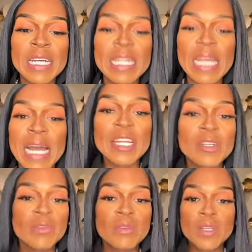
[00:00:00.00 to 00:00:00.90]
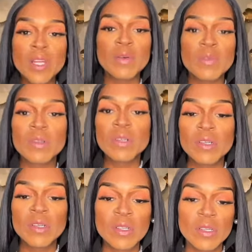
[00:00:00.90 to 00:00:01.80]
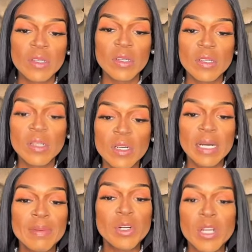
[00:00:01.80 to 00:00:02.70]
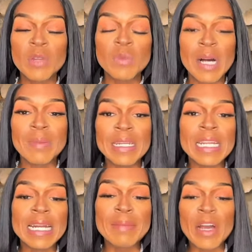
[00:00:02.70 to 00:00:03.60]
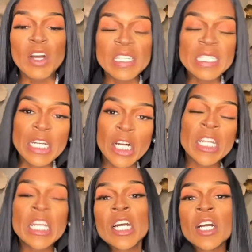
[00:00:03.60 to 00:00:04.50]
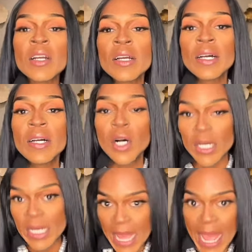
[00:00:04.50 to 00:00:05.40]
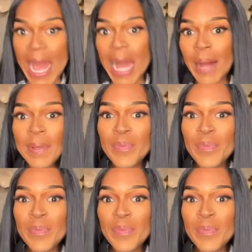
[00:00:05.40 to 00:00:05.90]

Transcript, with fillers: honey. I yeah. I'm a grown woman and I'm not gonna sit on here on an app